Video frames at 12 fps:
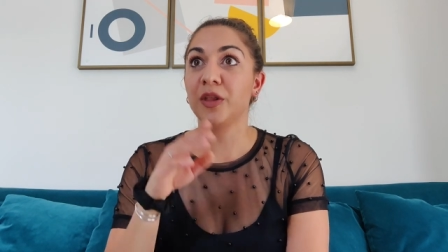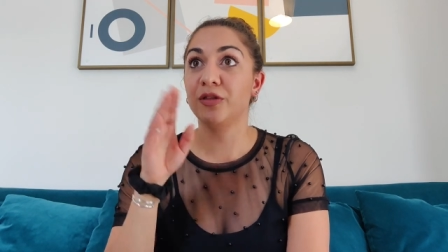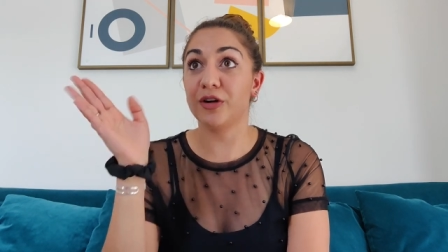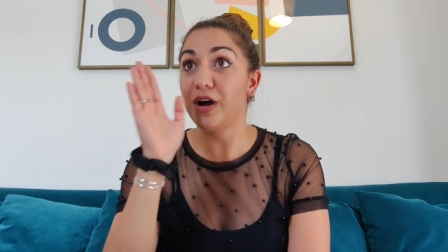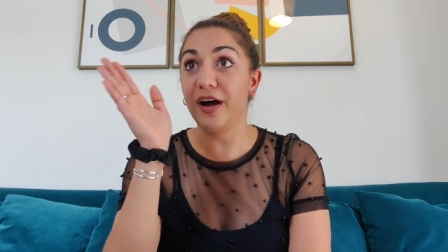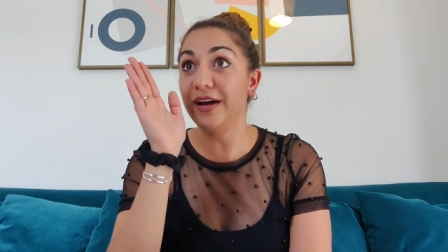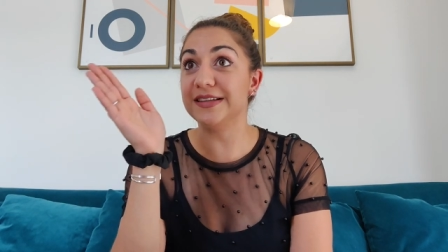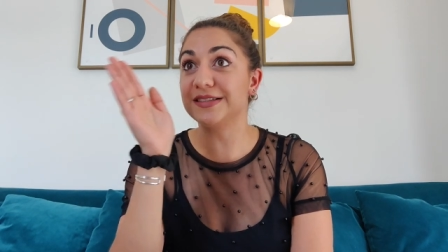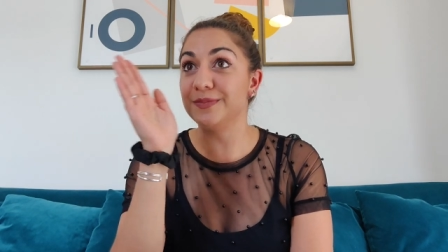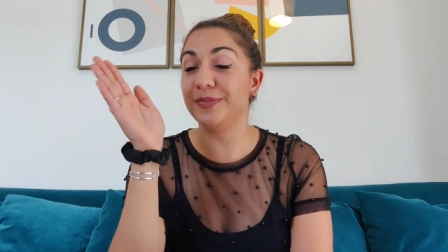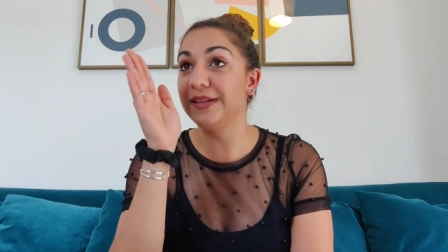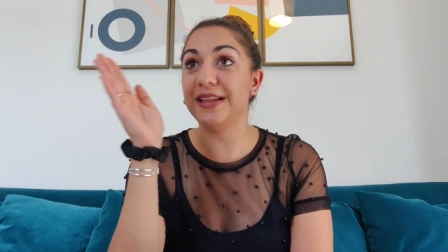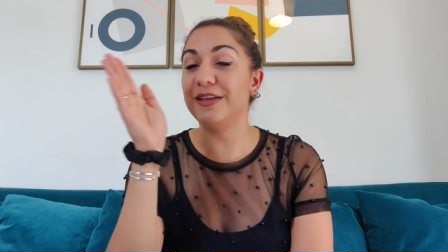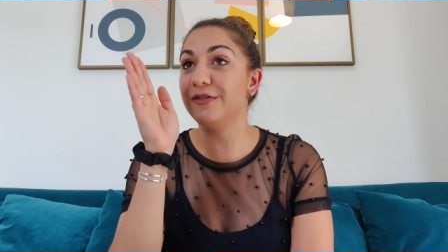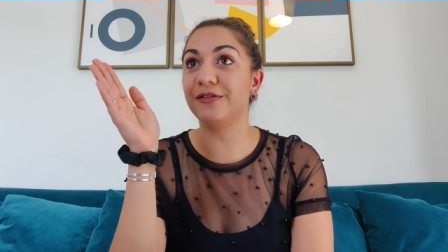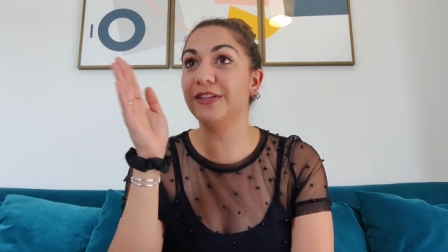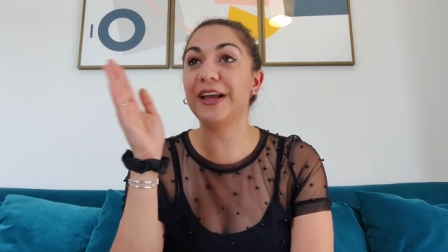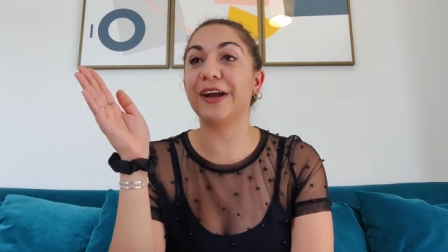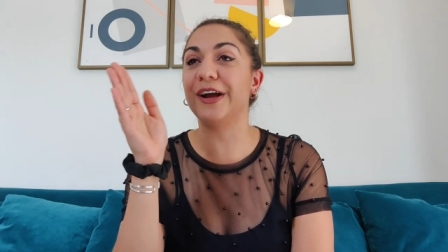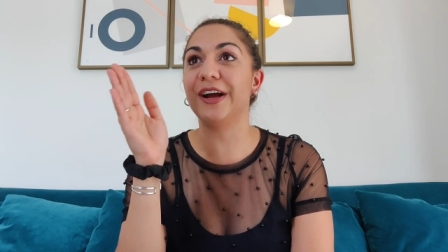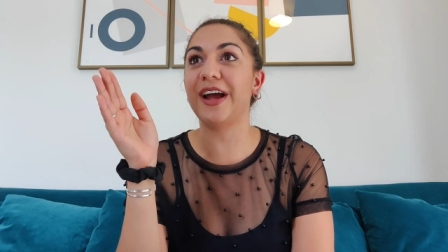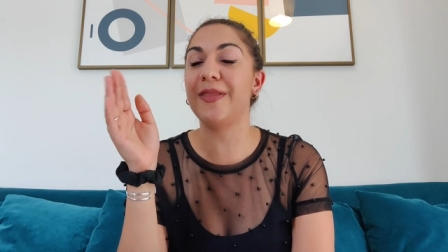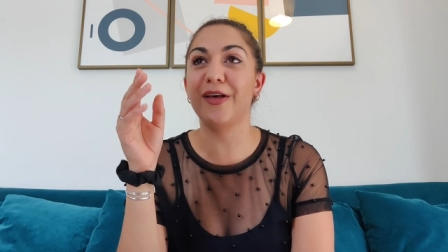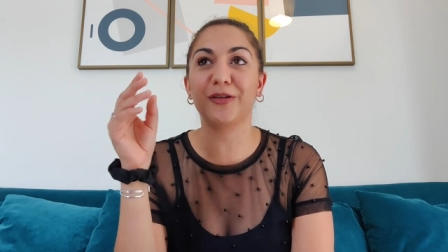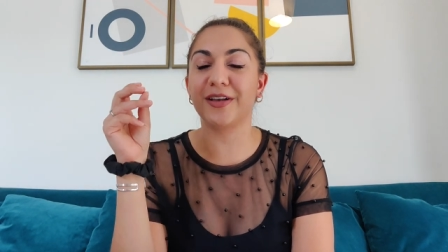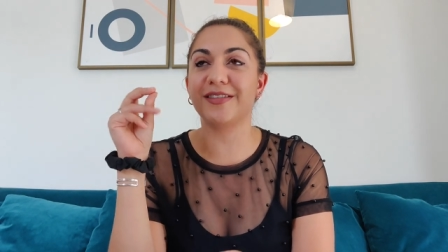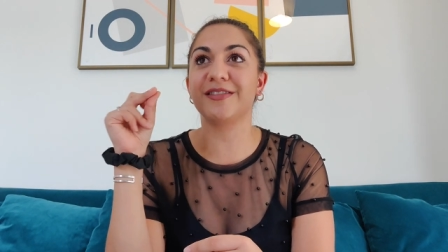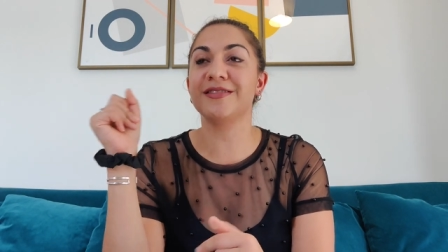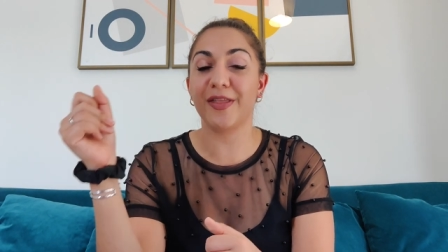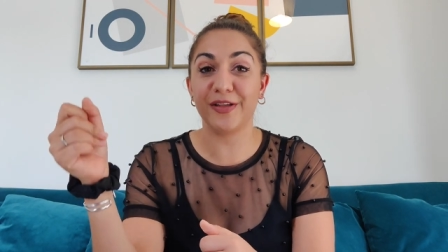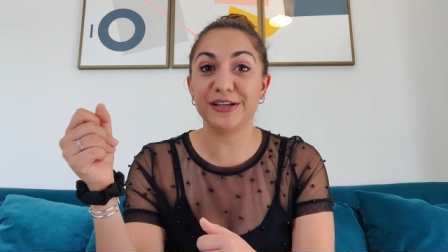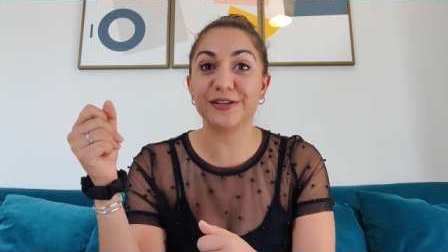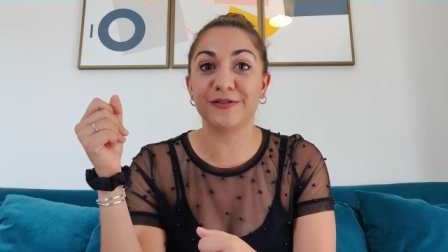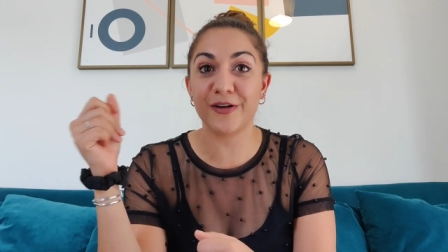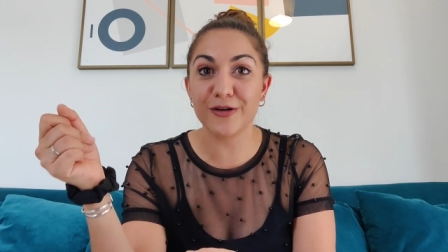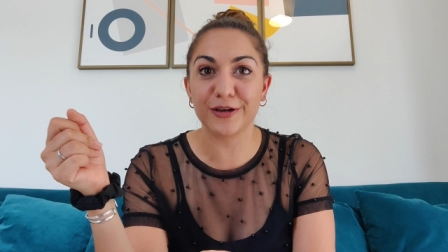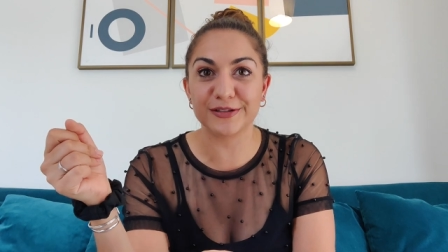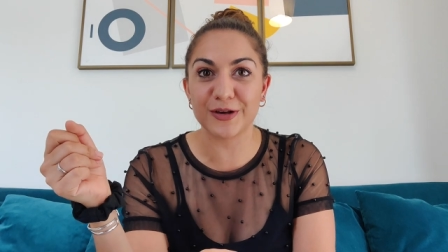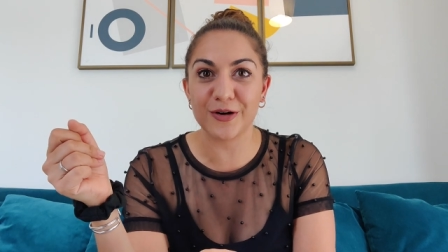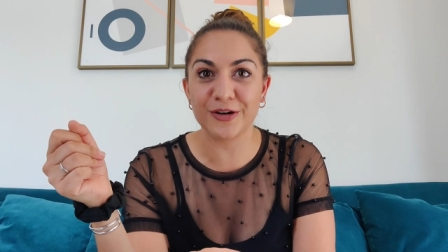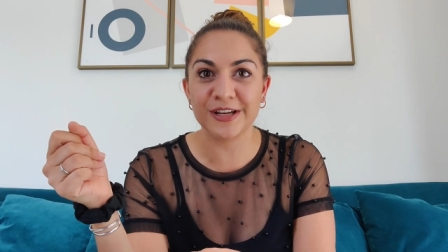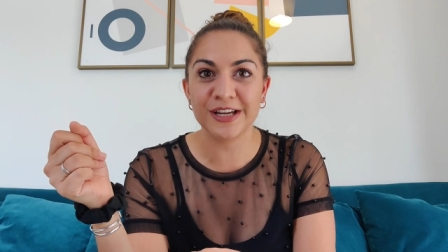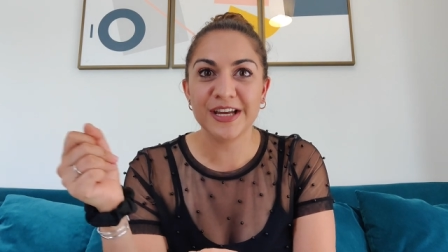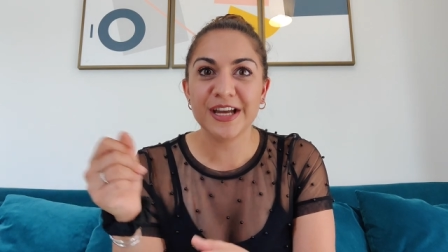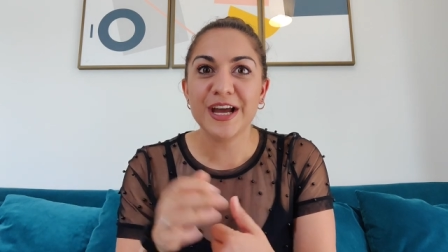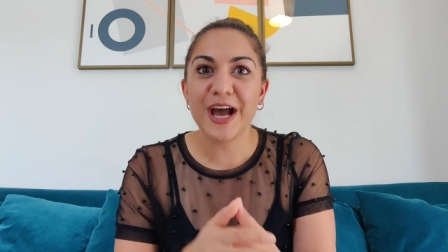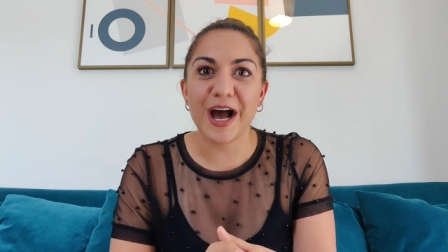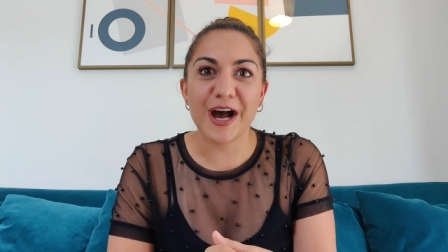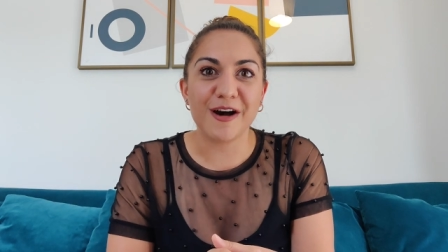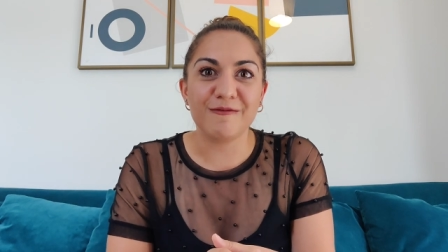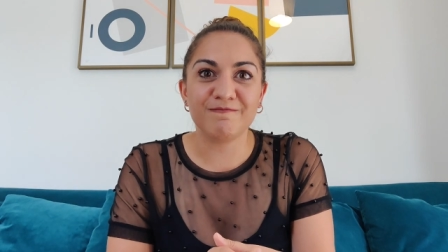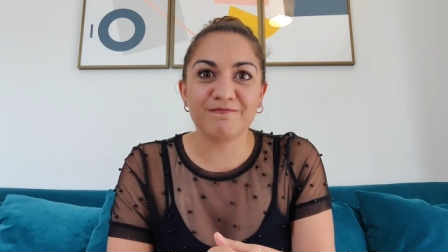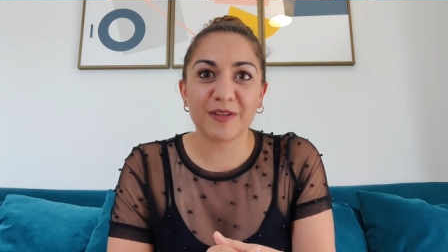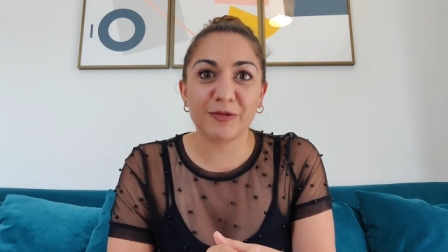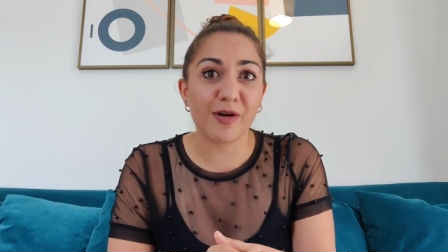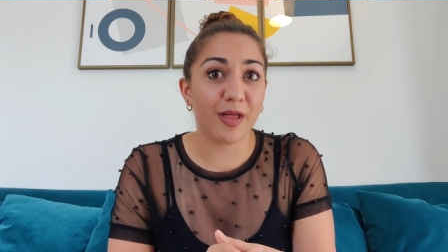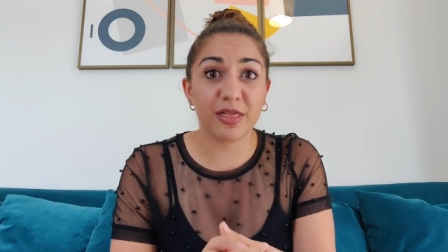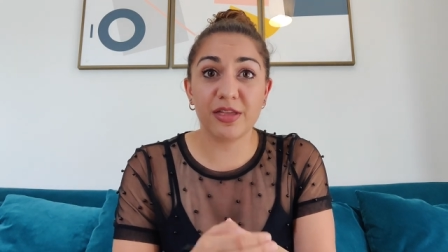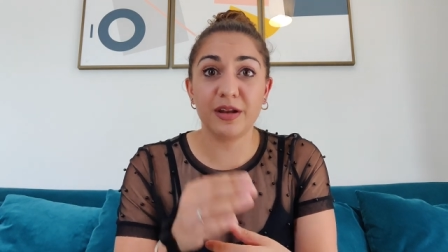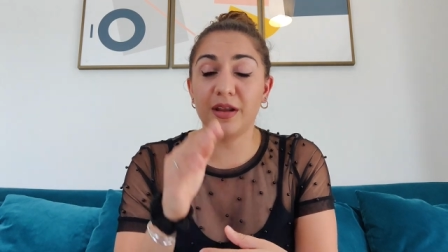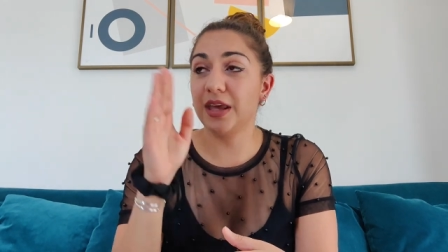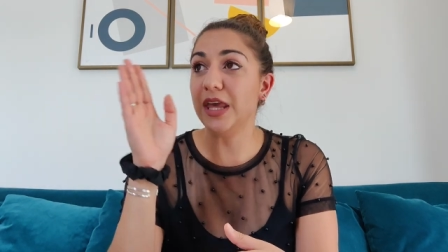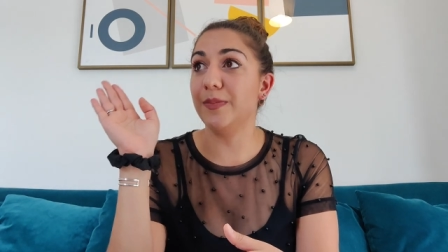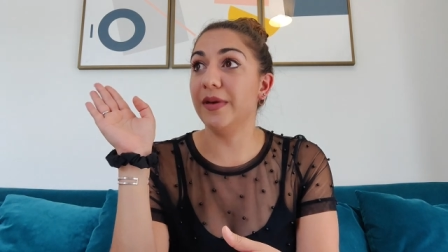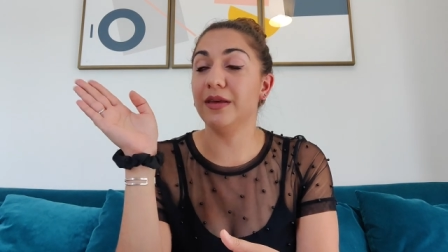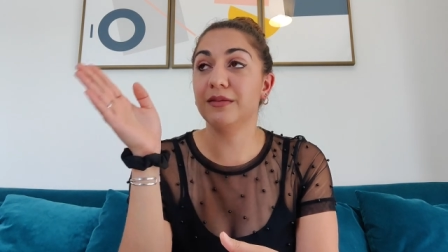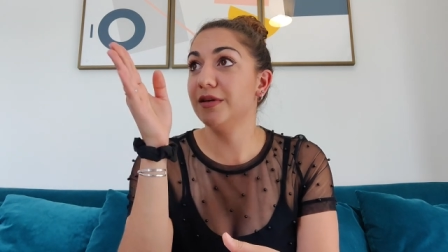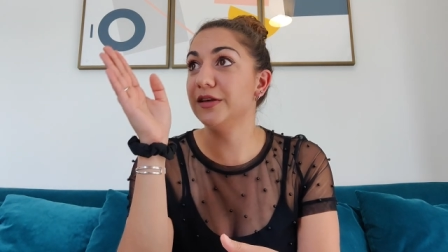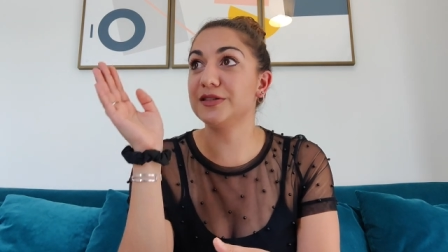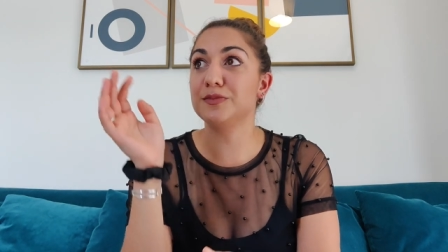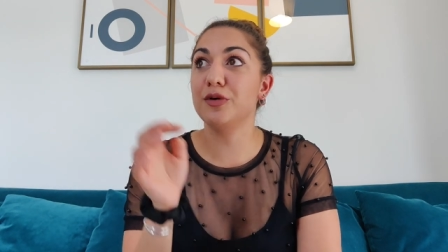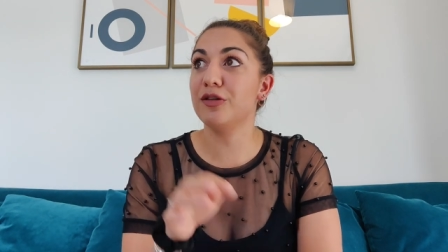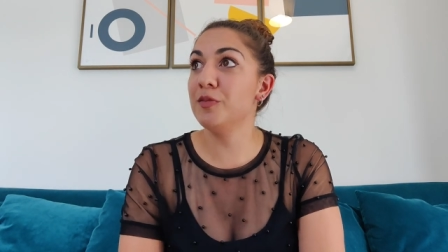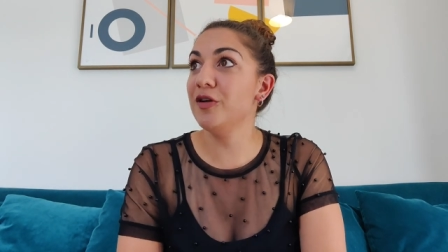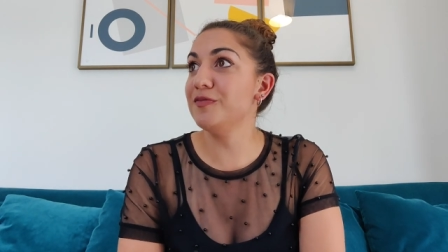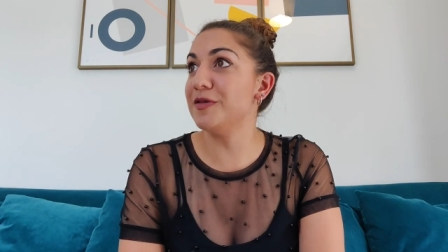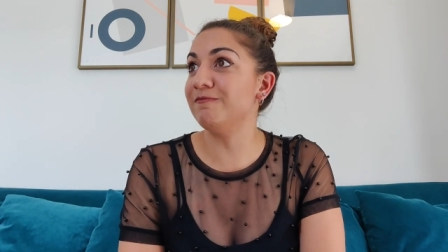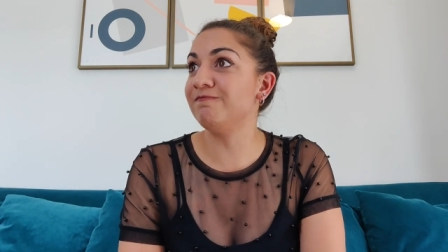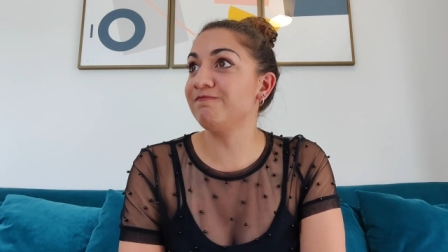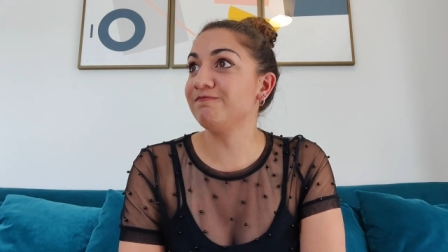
their eyes completely flicker and that's because there's nothing to focus on um, rather than keeping a smooth movement.